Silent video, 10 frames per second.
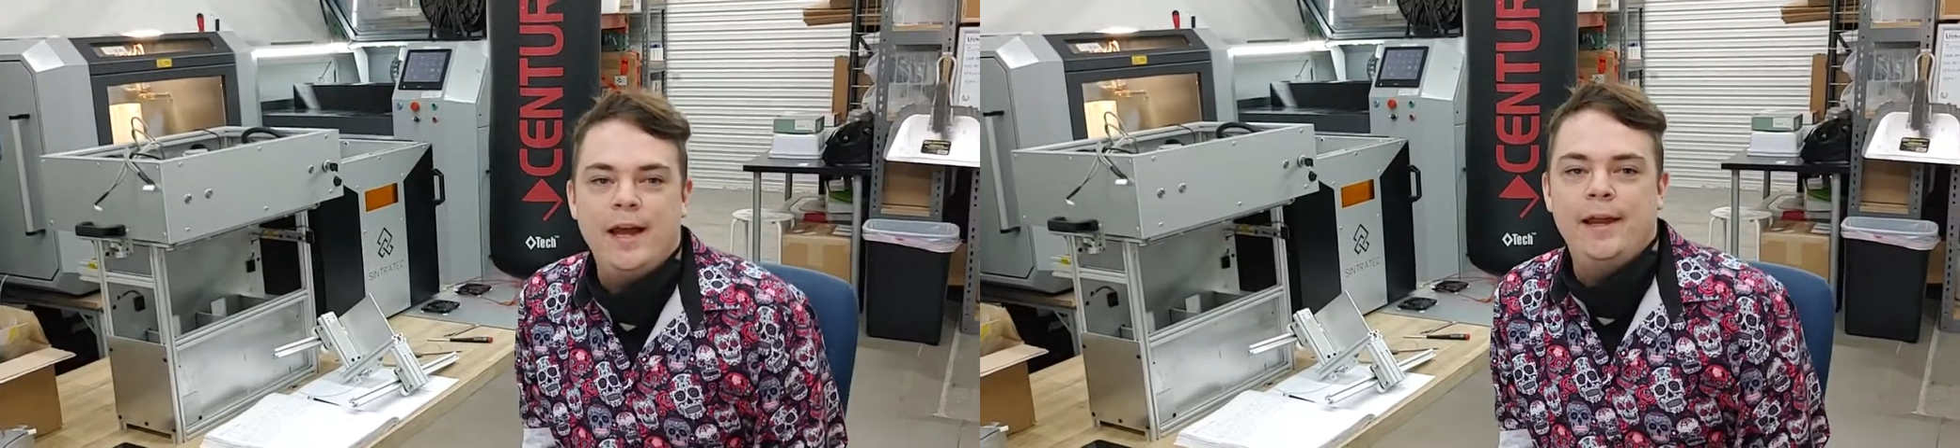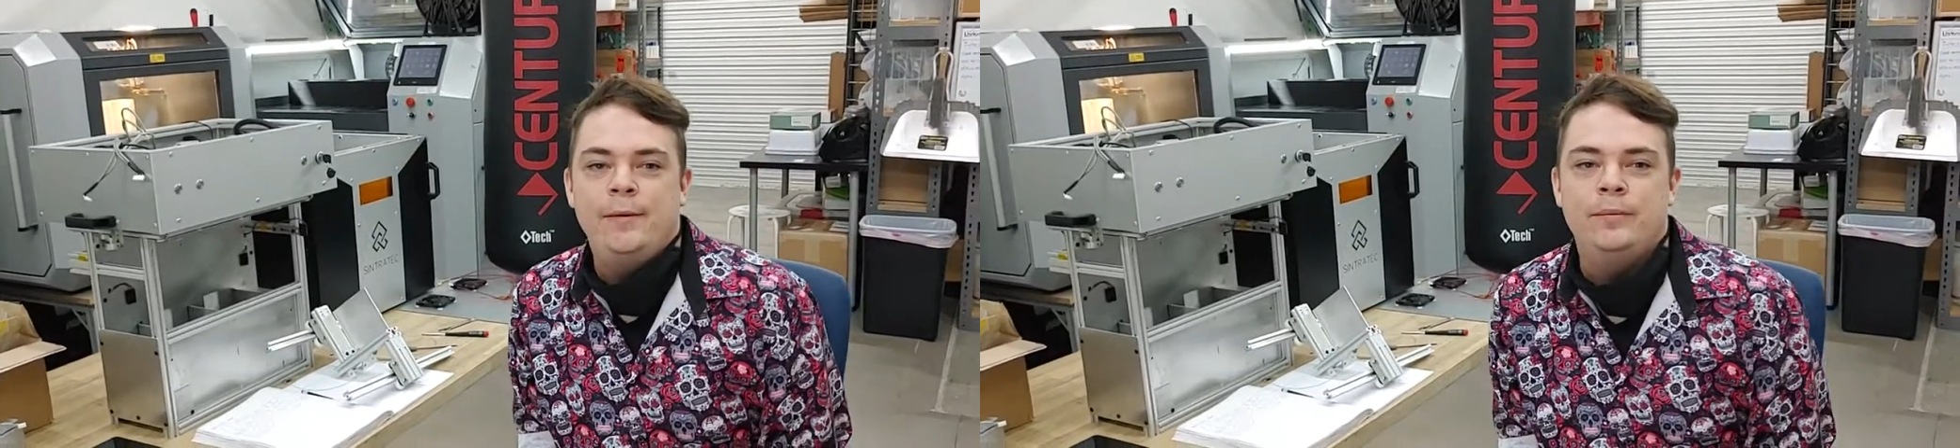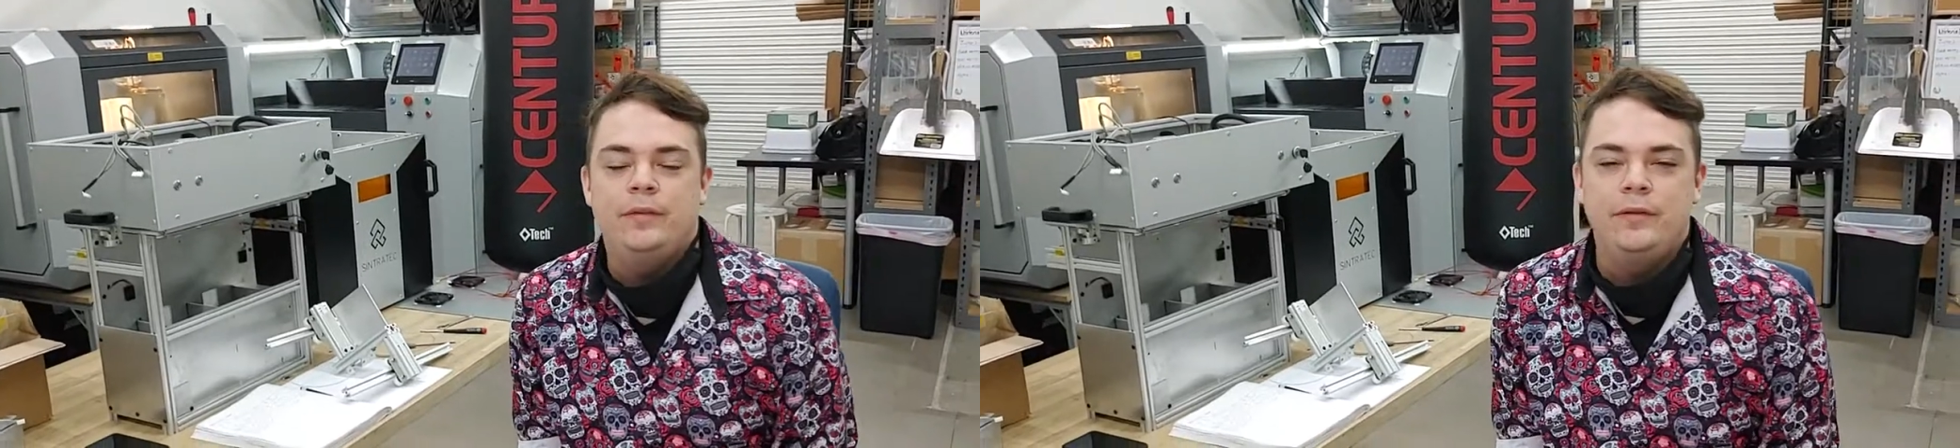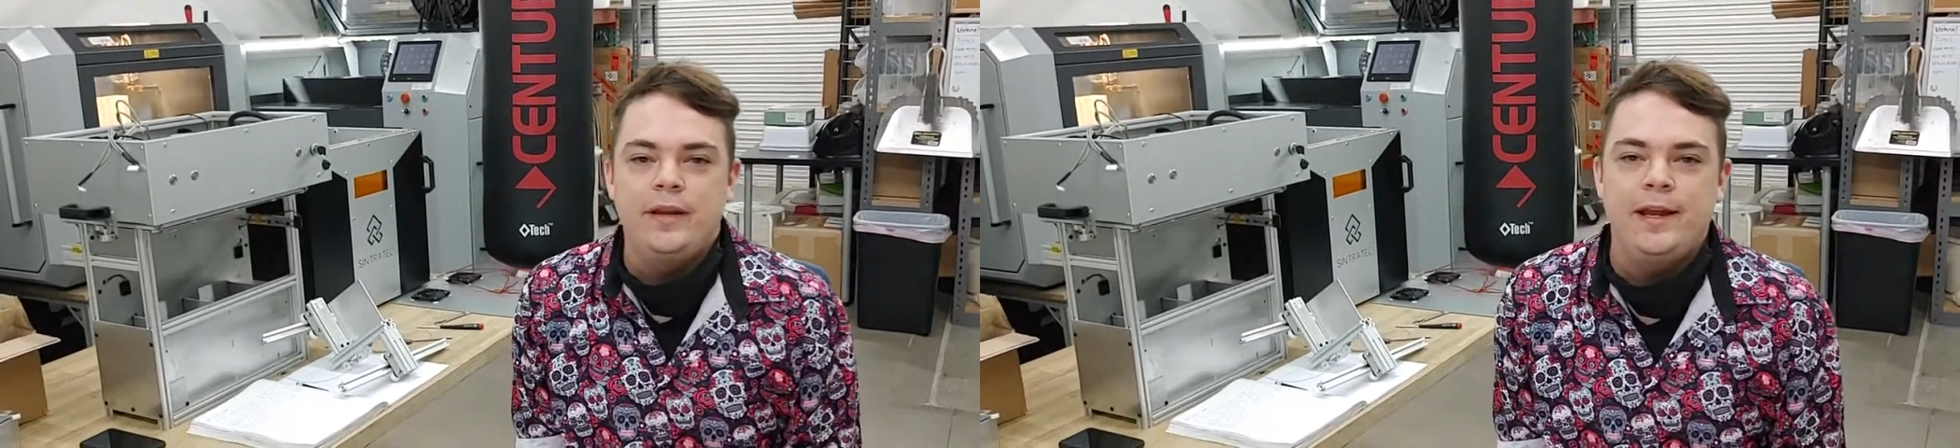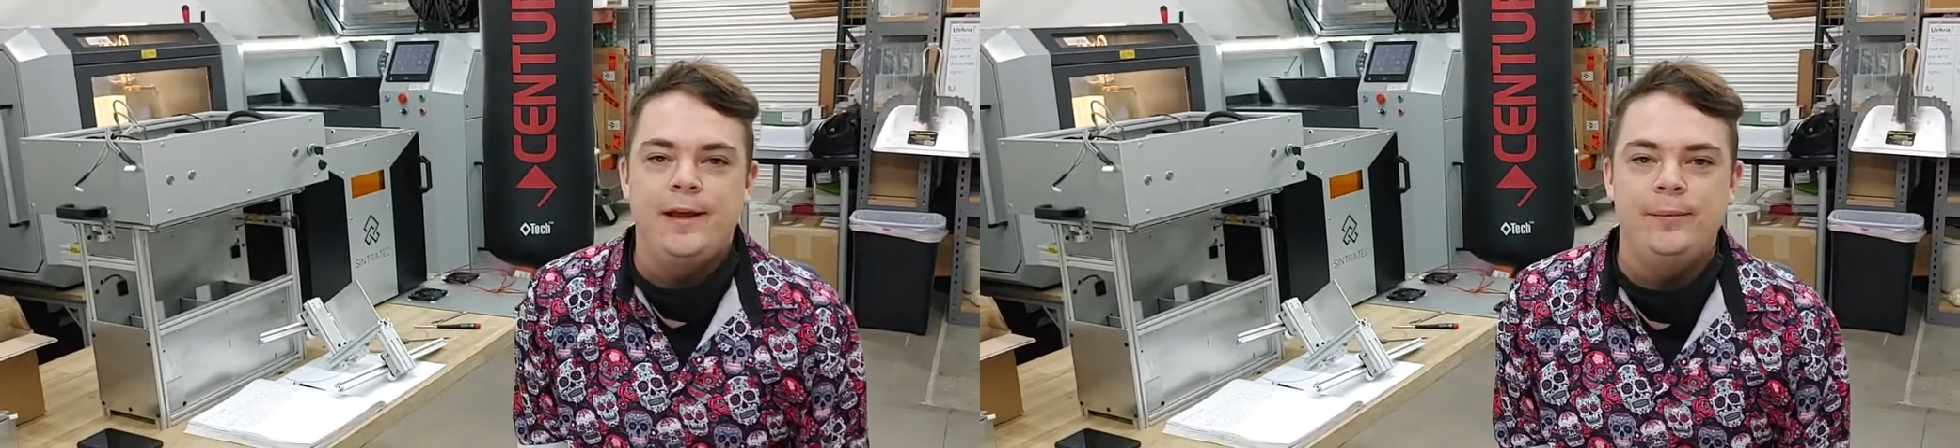I am
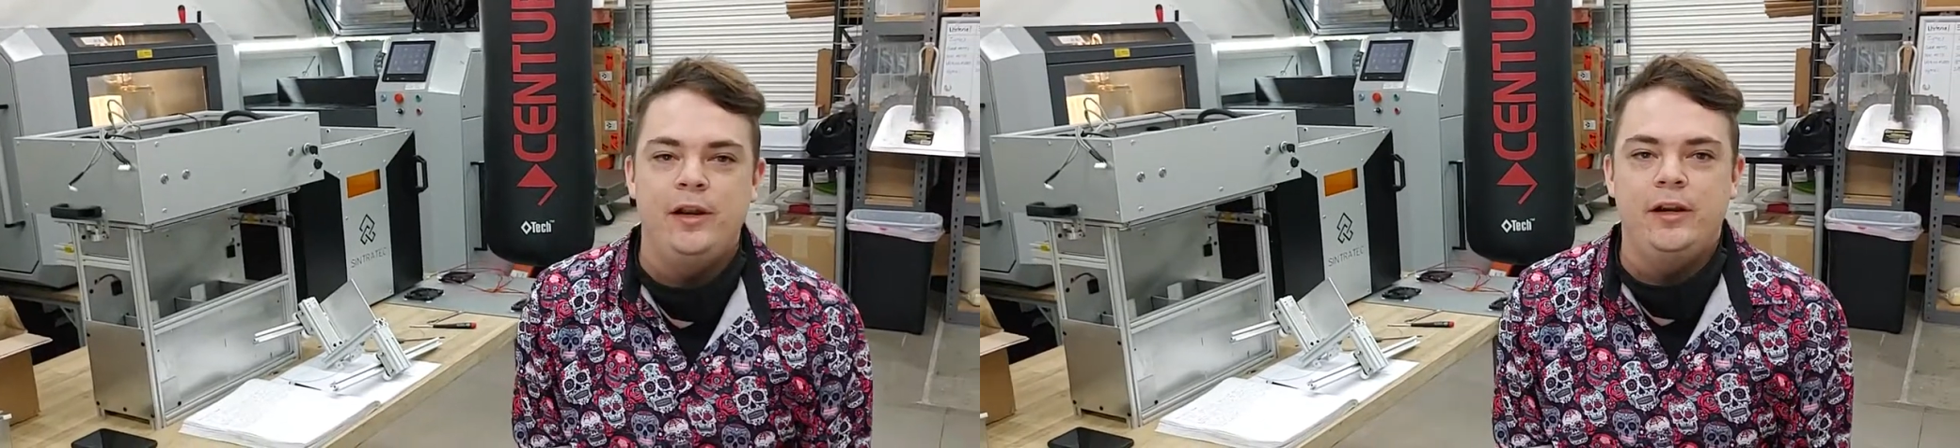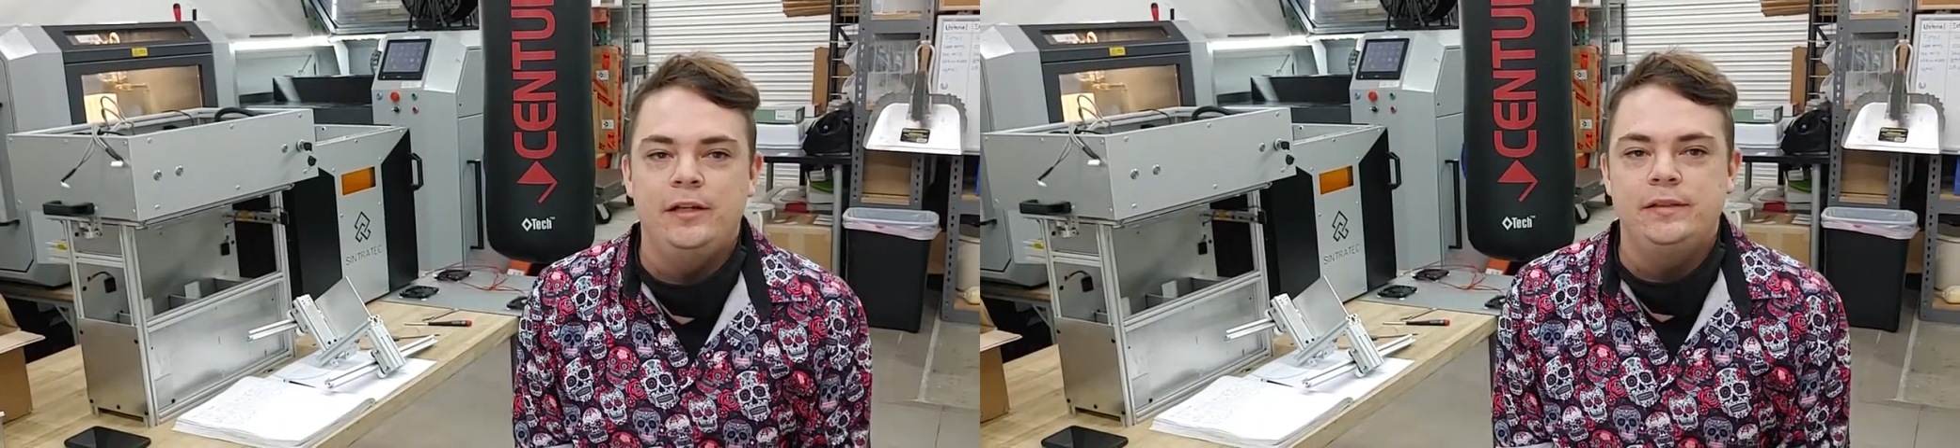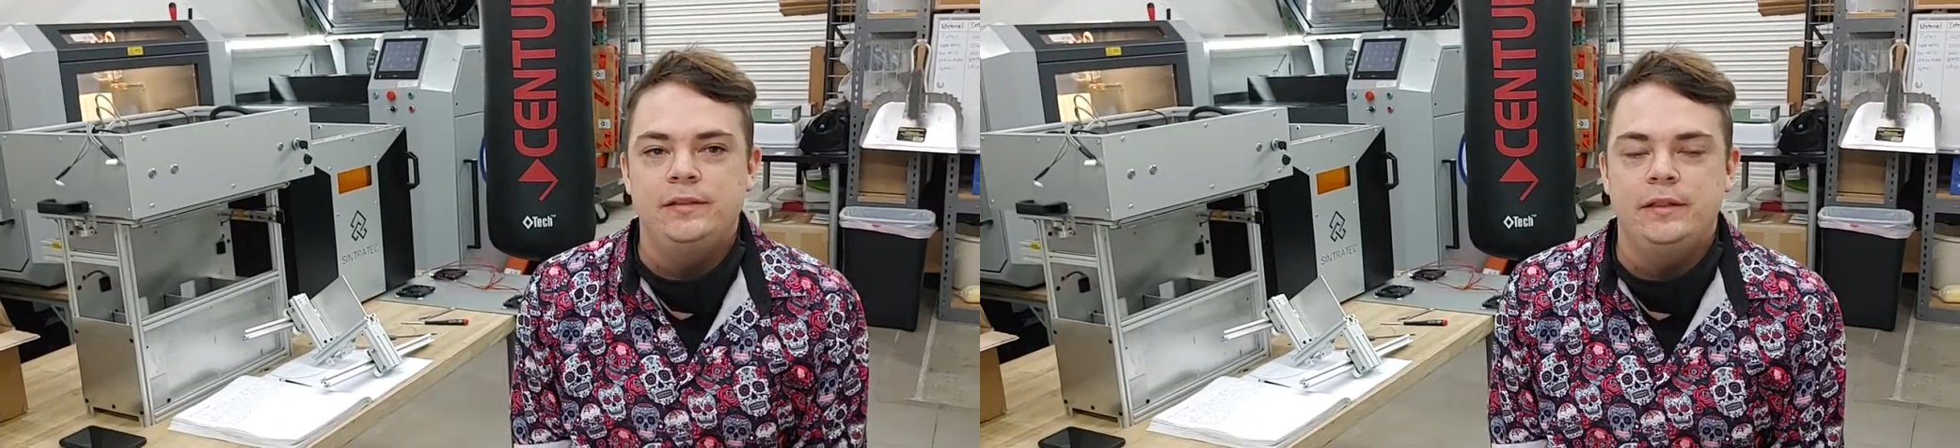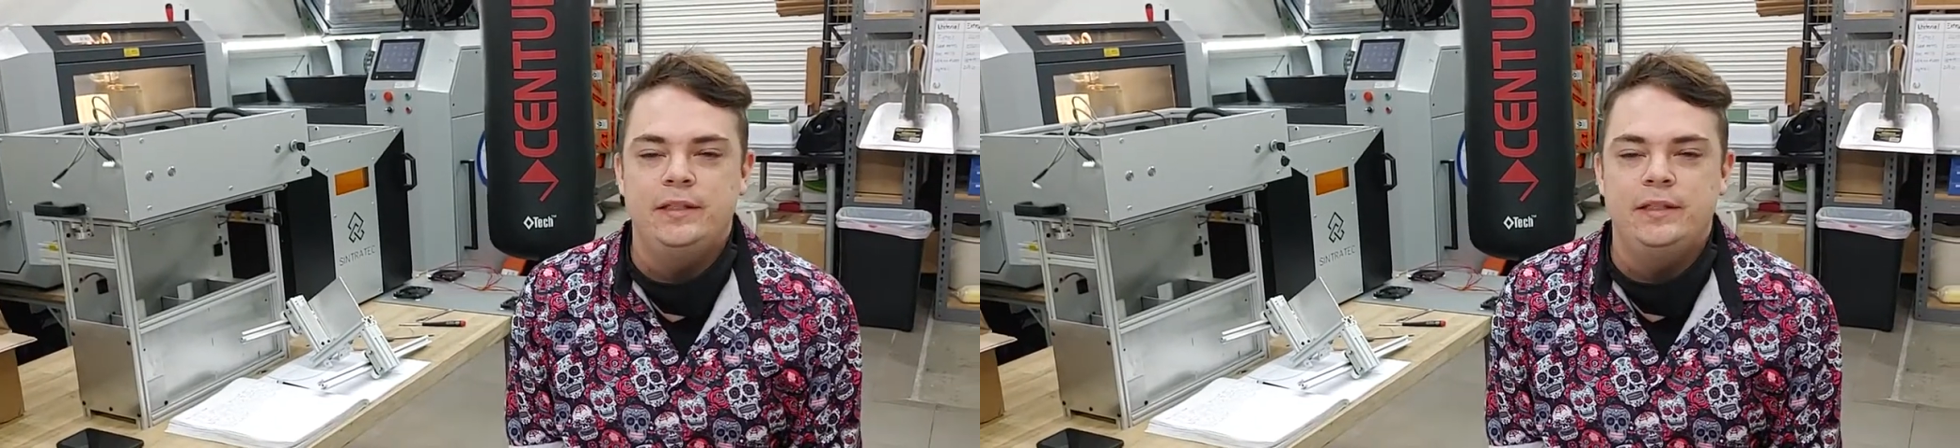3D Chimera's